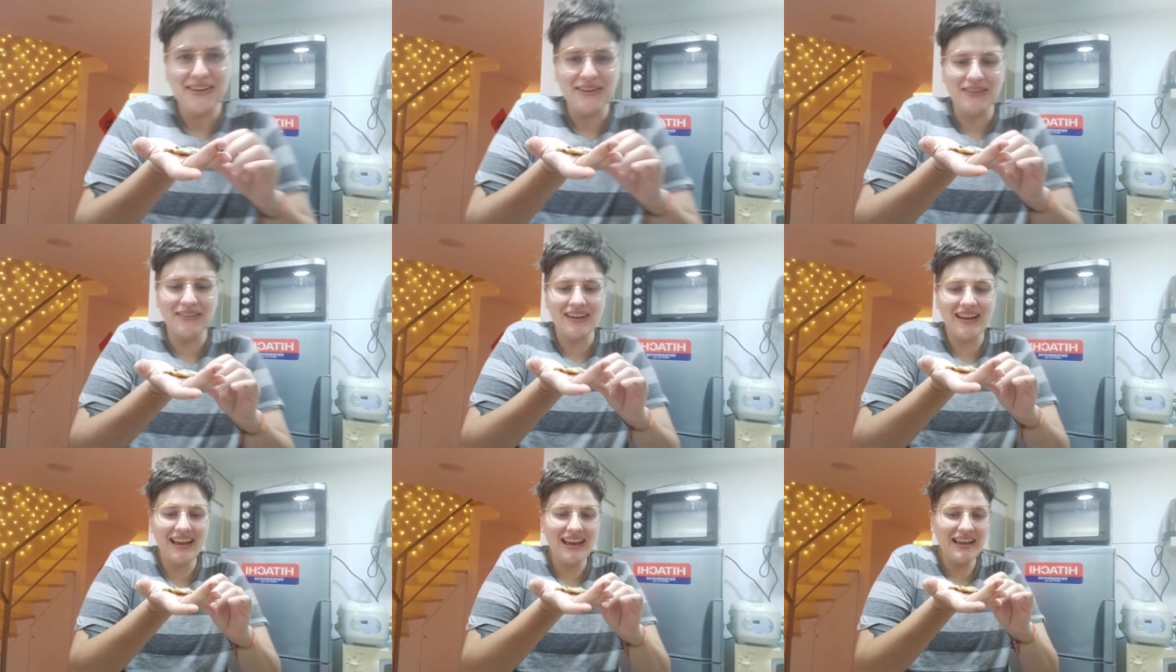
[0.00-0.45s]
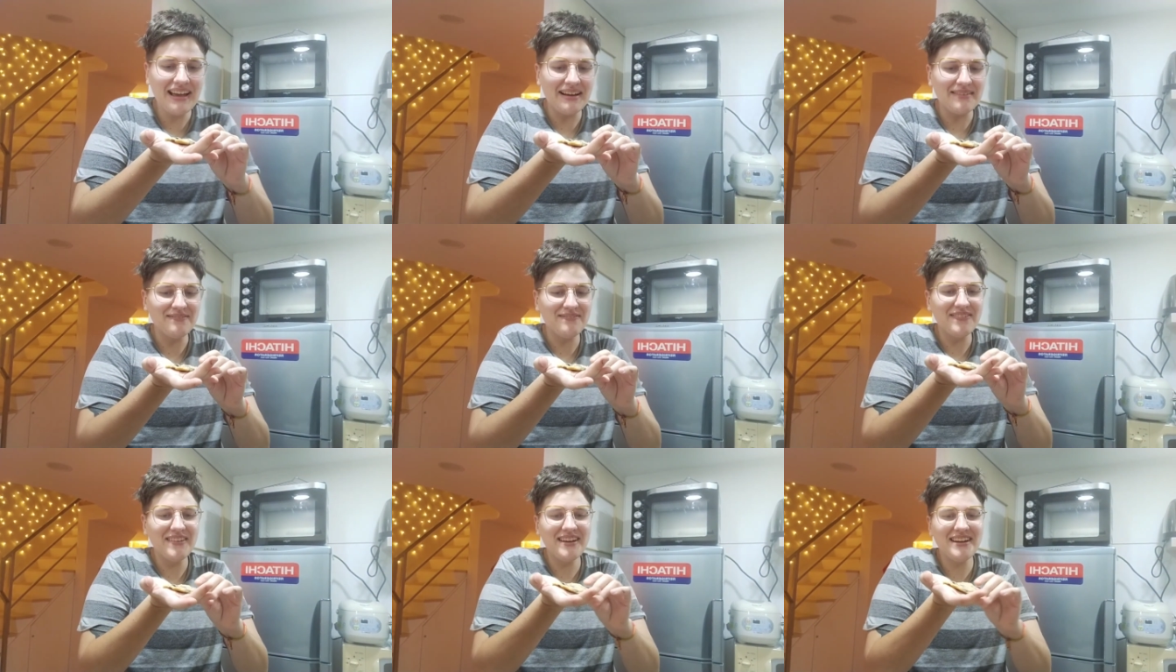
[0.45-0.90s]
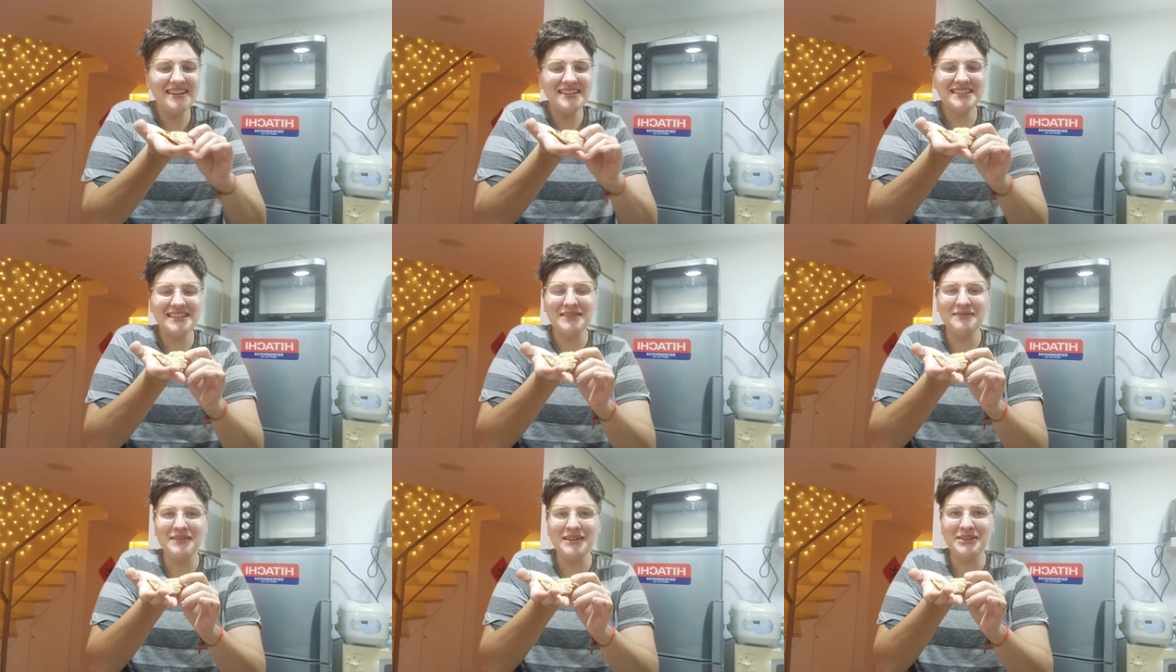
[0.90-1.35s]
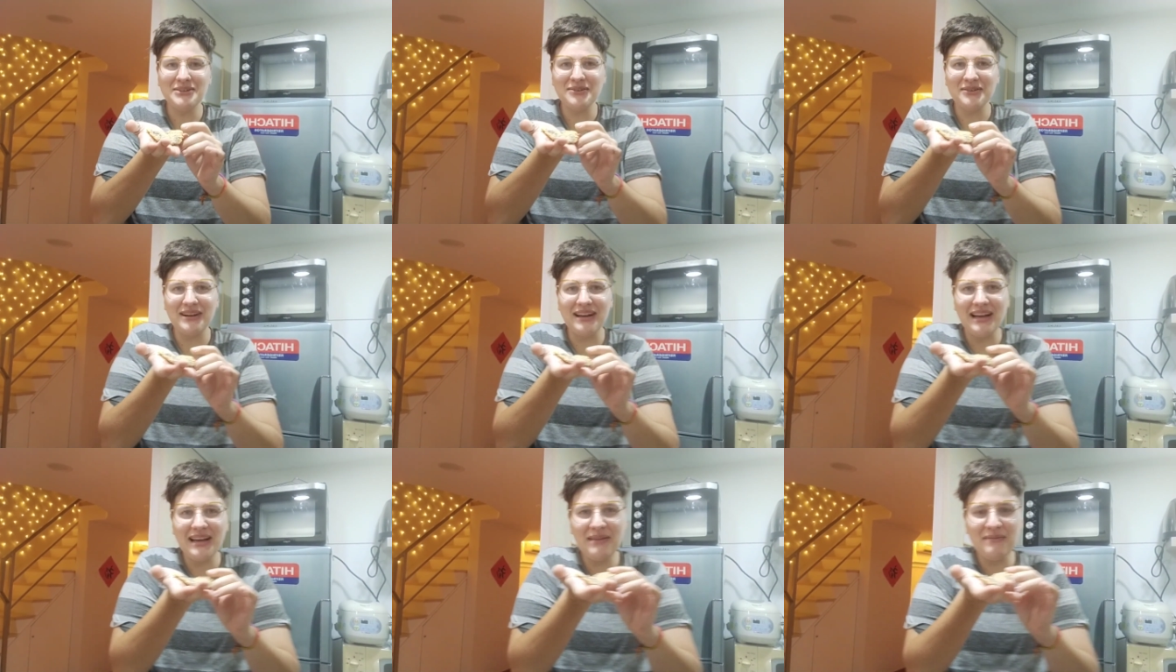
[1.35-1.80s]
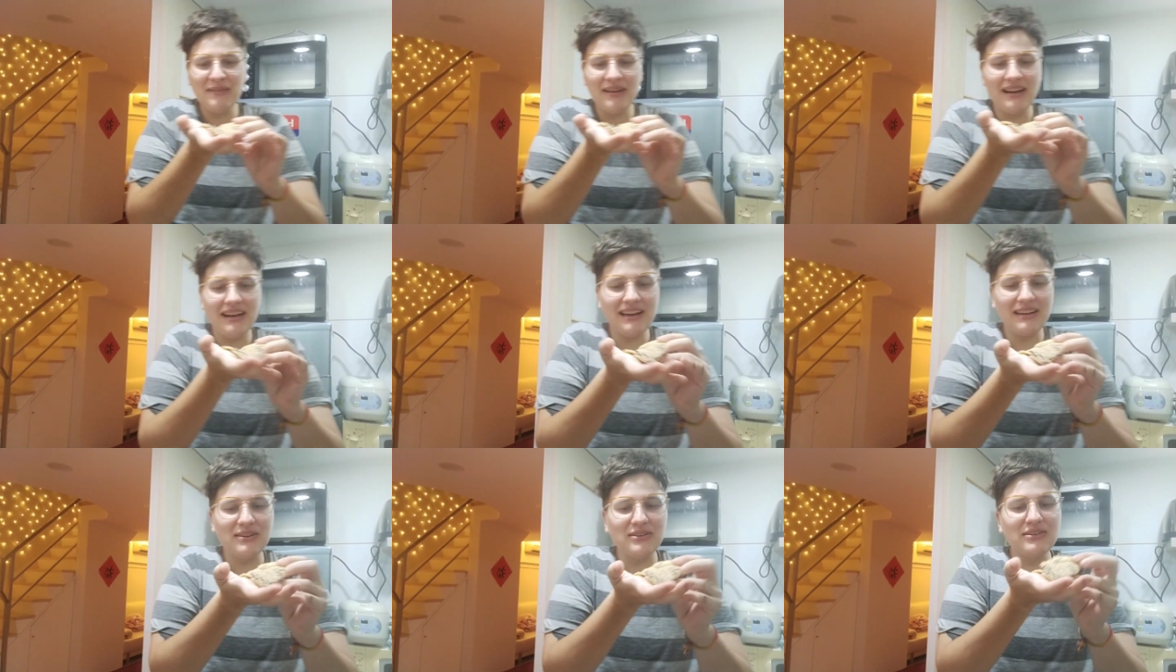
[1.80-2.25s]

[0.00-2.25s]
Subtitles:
Okay, I'm finished. Let me try my